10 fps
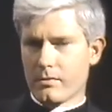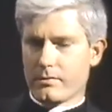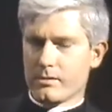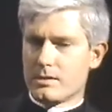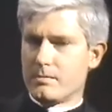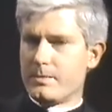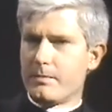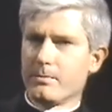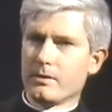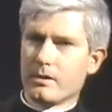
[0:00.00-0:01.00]
Of course, the
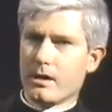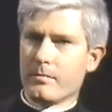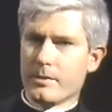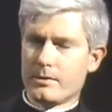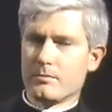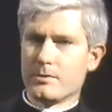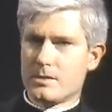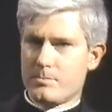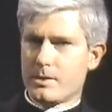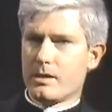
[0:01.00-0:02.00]
people are meant to be
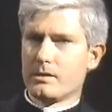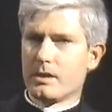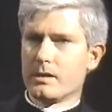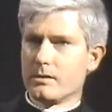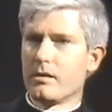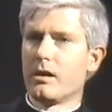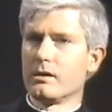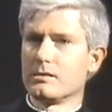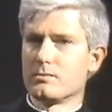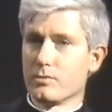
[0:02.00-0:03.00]
speaking that in their
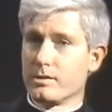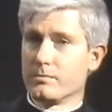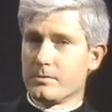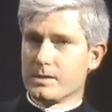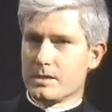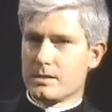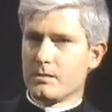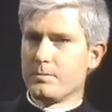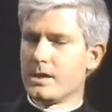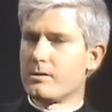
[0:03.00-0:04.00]
hearts with the priest,
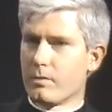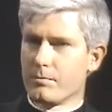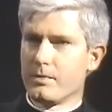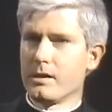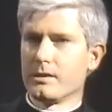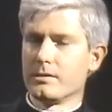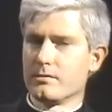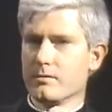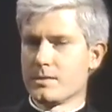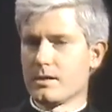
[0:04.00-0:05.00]
and each one applying it
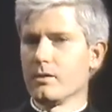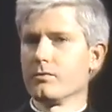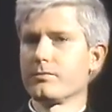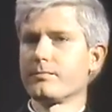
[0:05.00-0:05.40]
to himself.